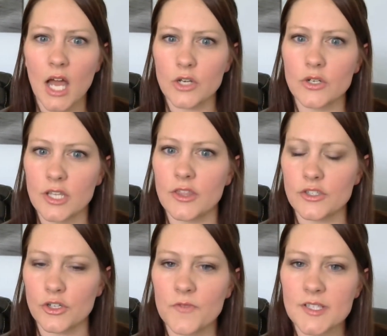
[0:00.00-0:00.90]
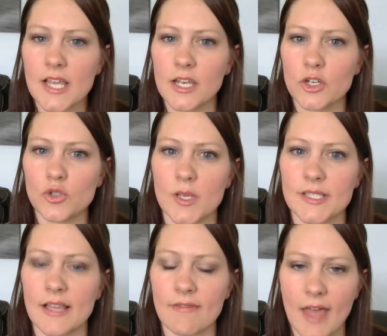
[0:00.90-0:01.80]
underneath the surface and
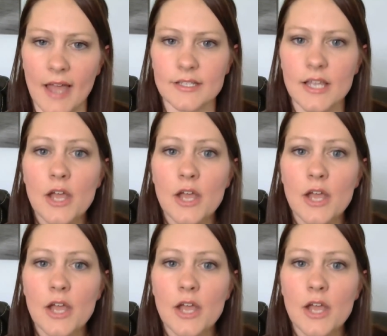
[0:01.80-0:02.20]
addressing that.